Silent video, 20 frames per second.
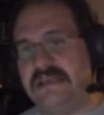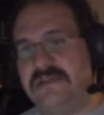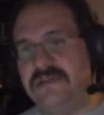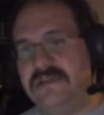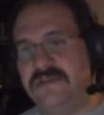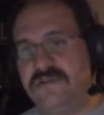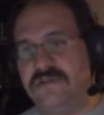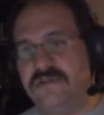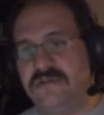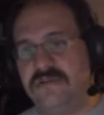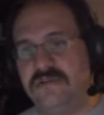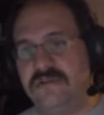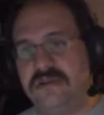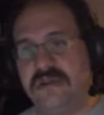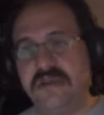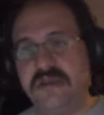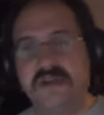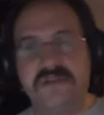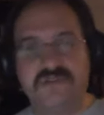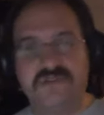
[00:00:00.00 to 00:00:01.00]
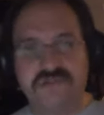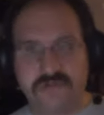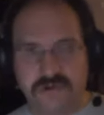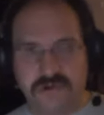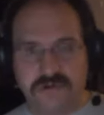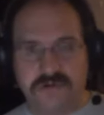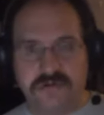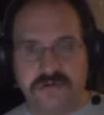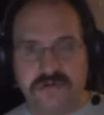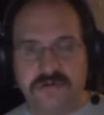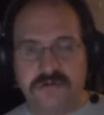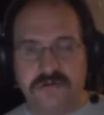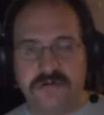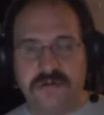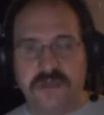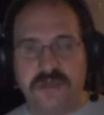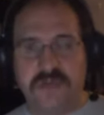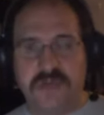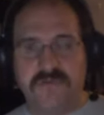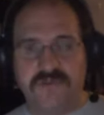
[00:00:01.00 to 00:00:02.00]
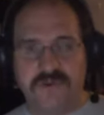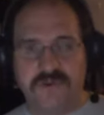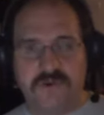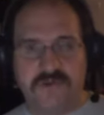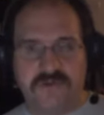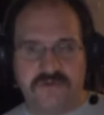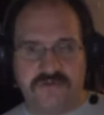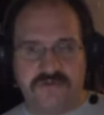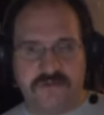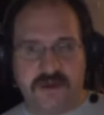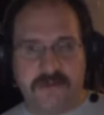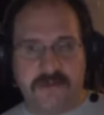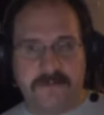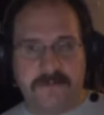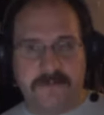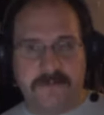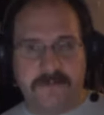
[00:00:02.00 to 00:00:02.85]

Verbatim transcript: You're getting screwed if you go this route.